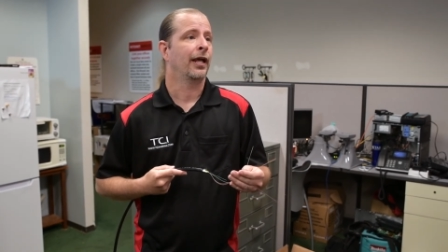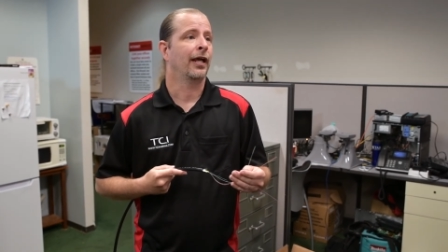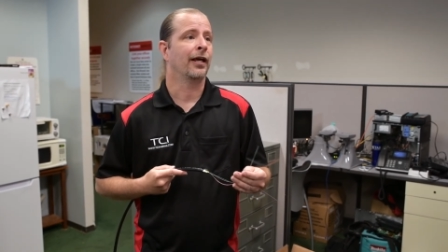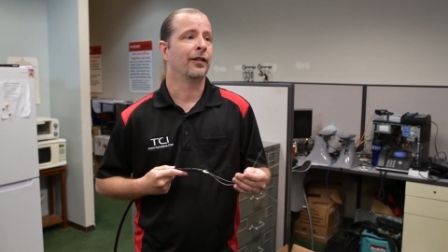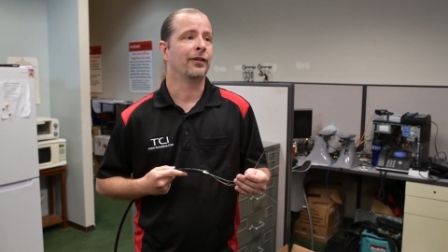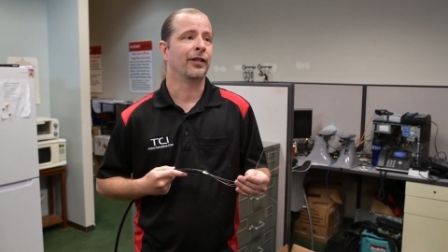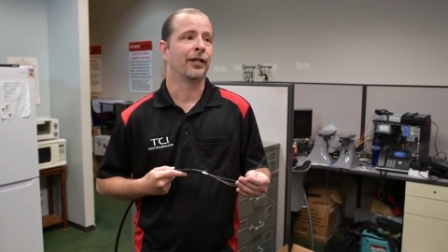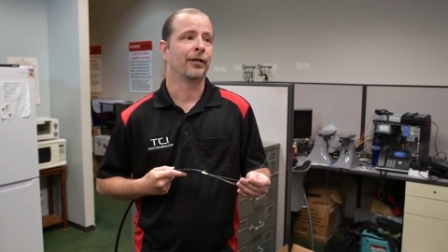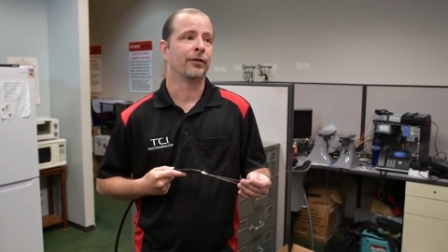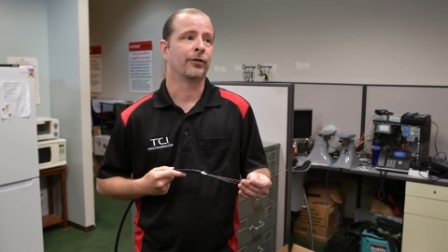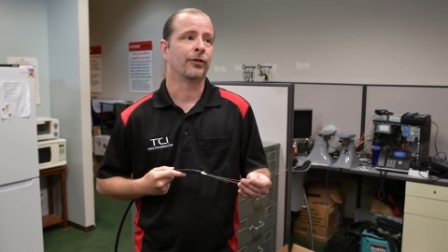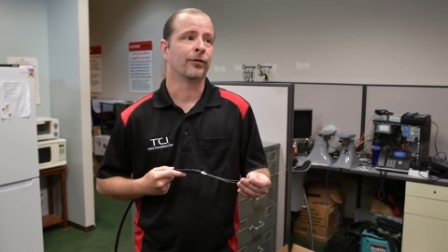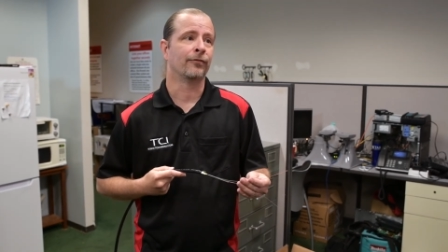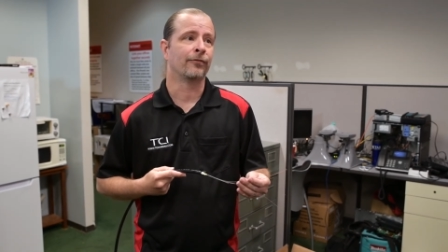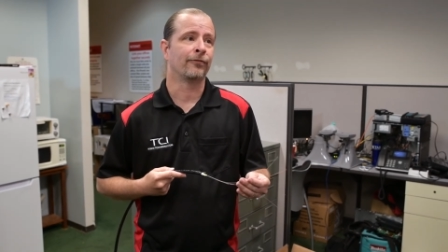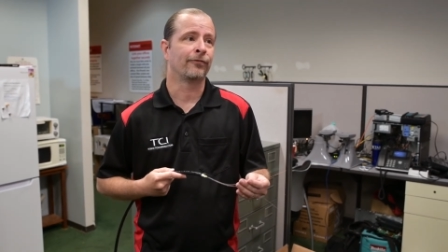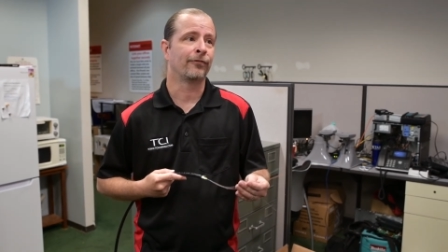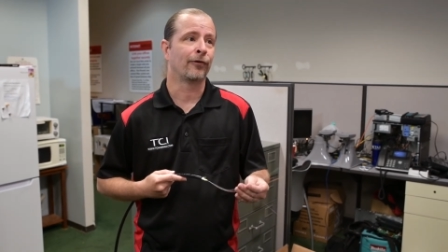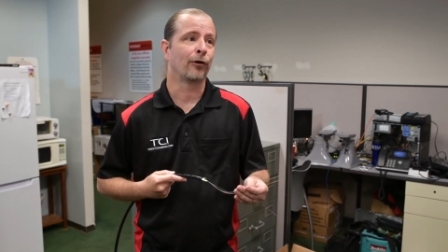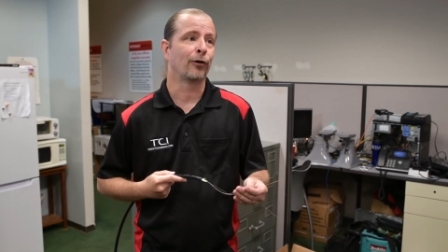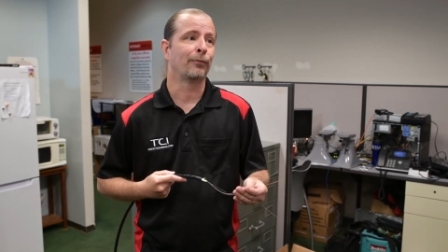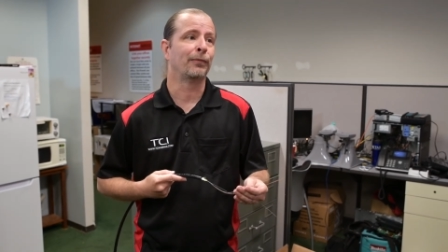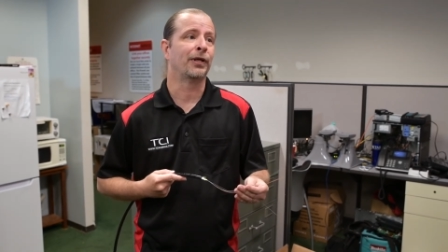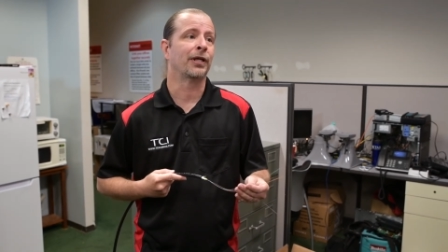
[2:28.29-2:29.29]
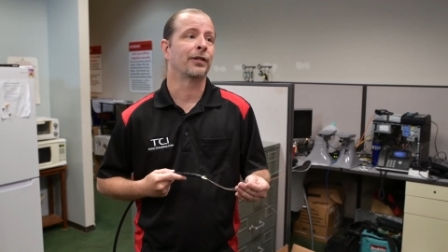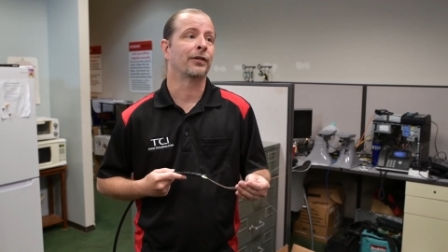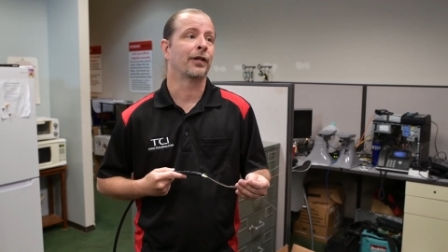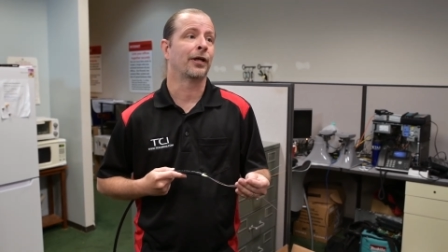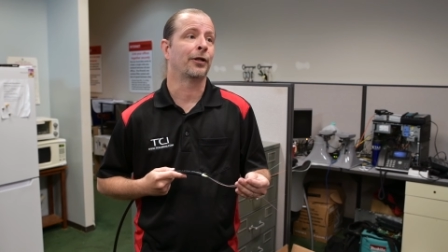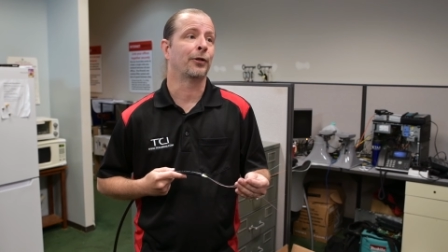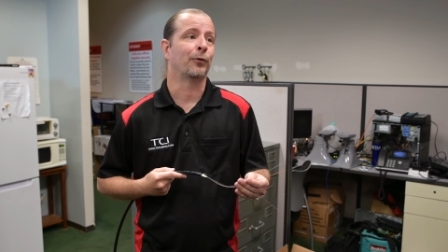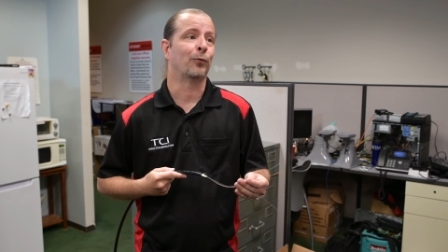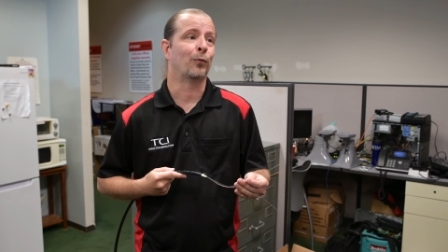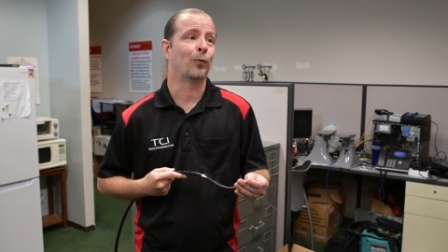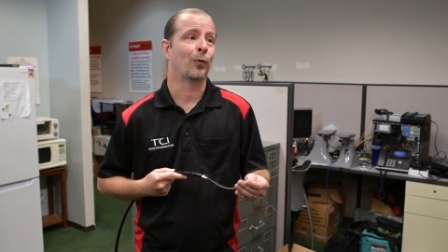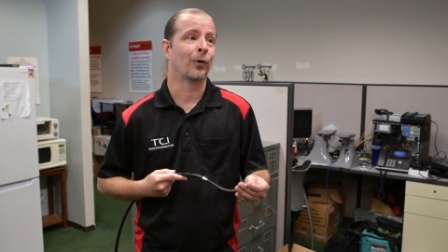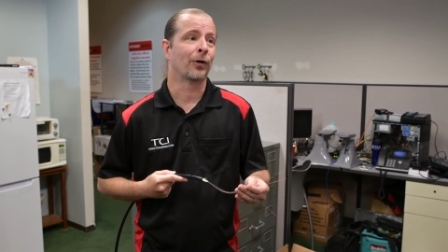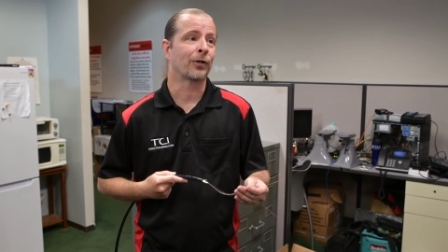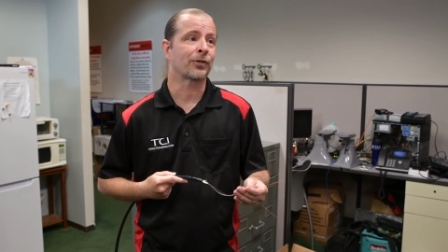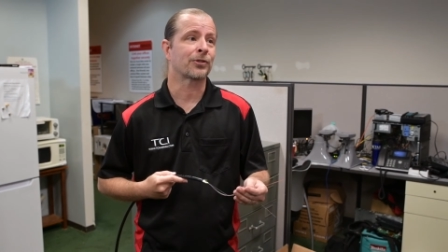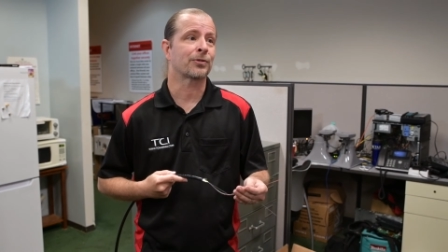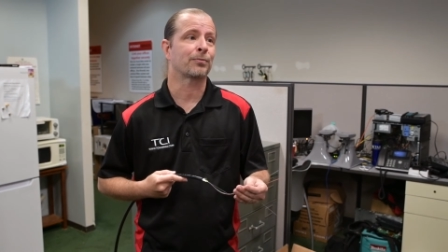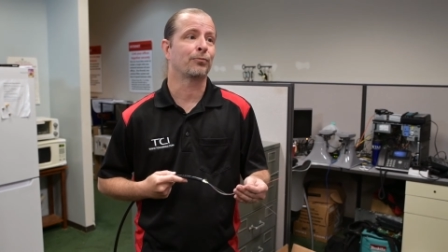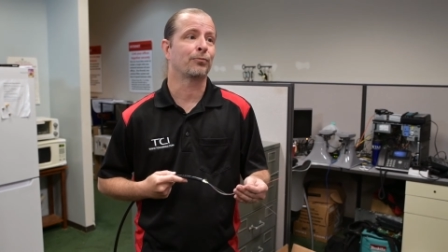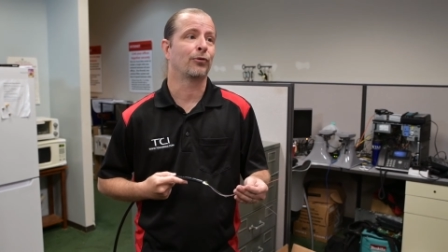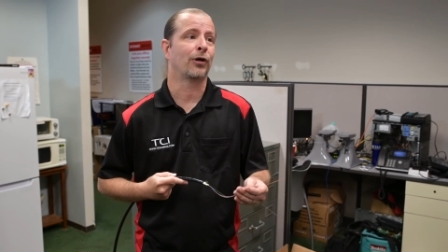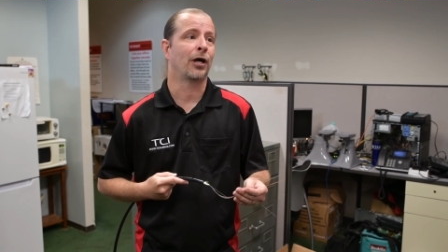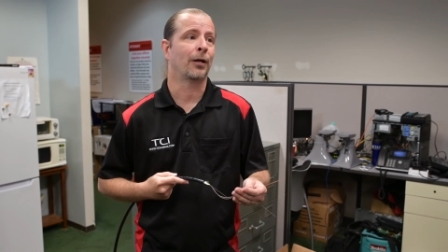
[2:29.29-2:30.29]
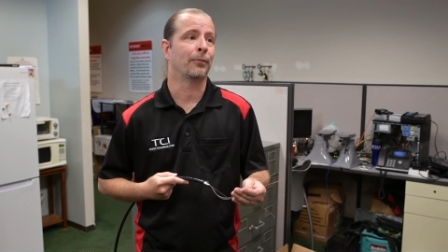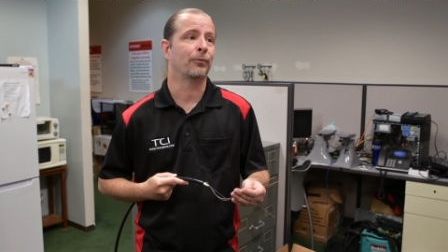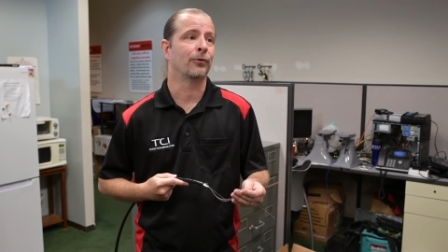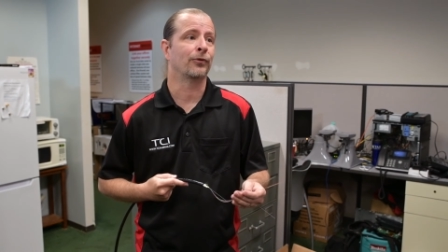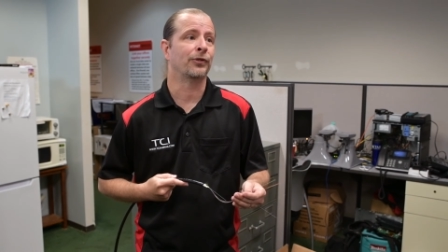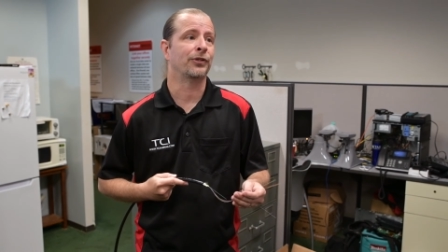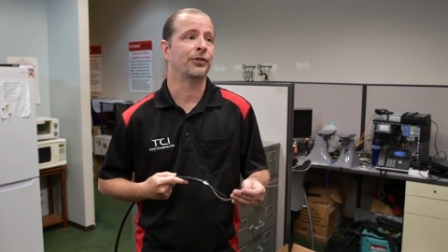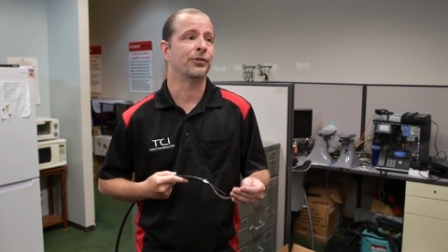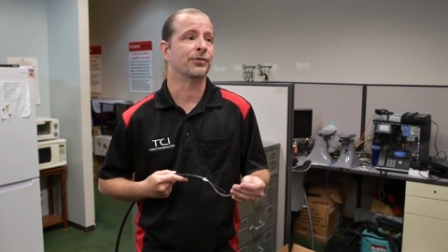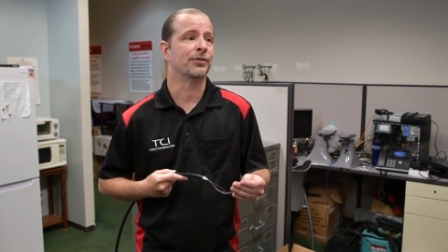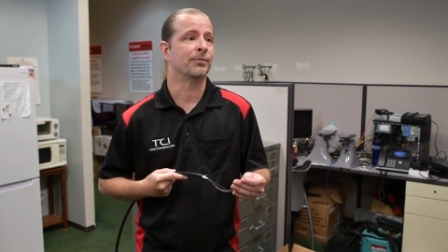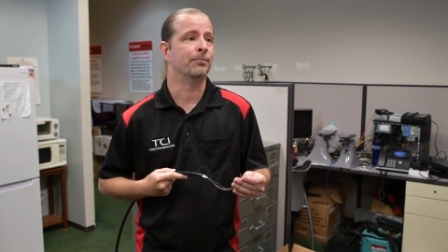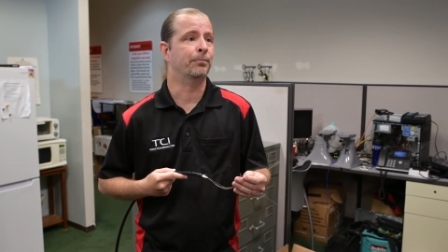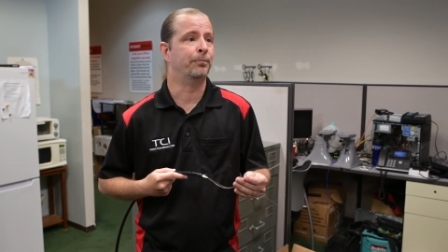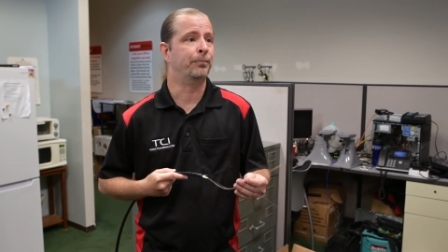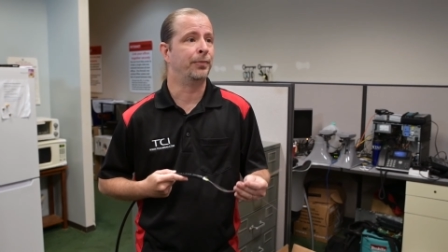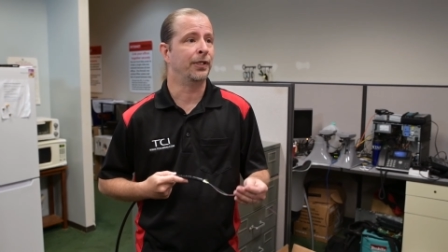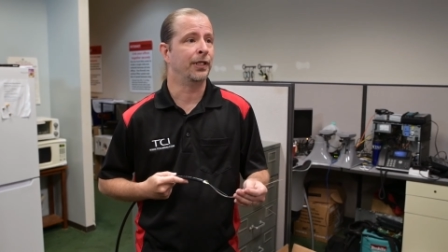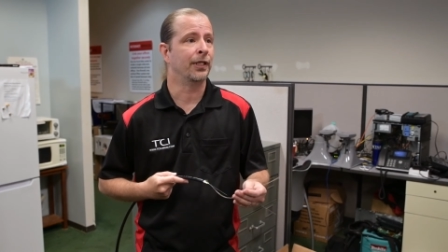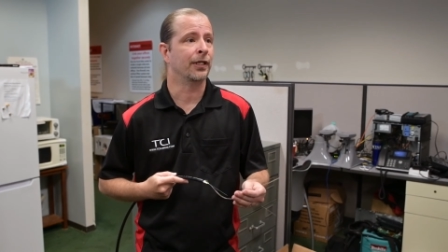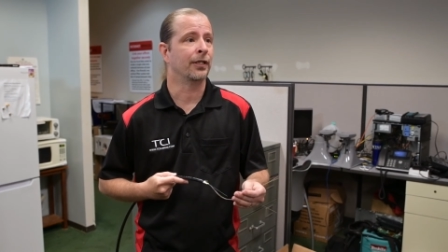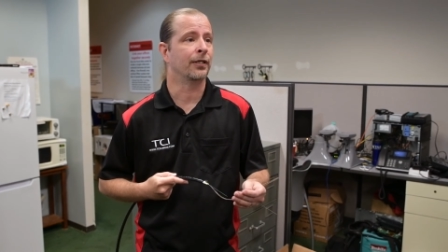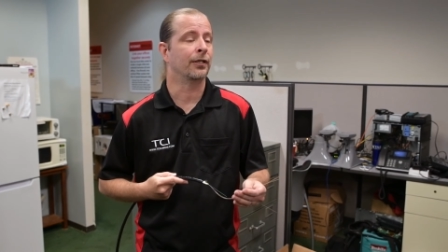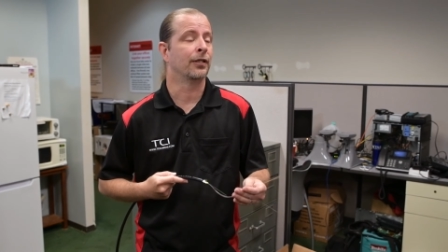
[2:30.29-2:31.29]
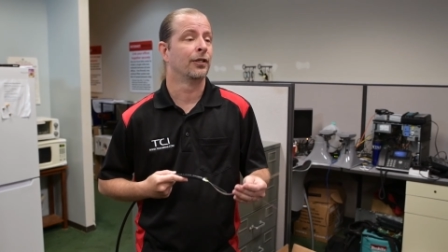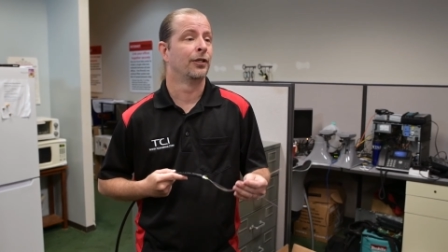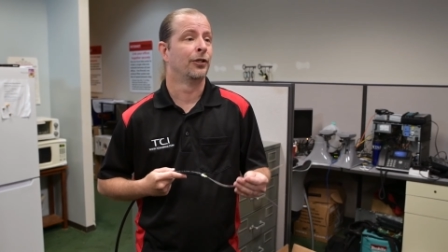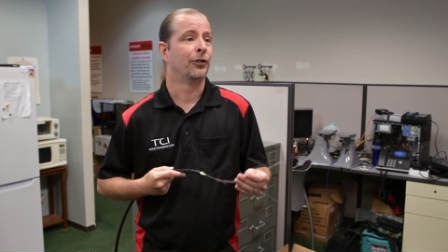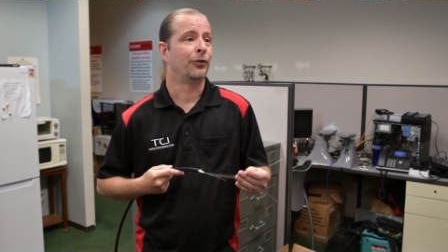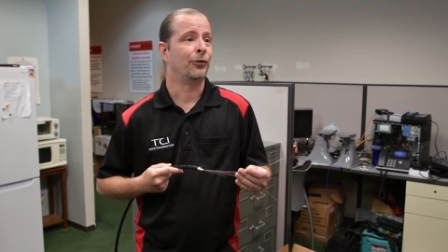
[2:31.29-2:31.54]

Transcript: And then confirming that it works properly is big.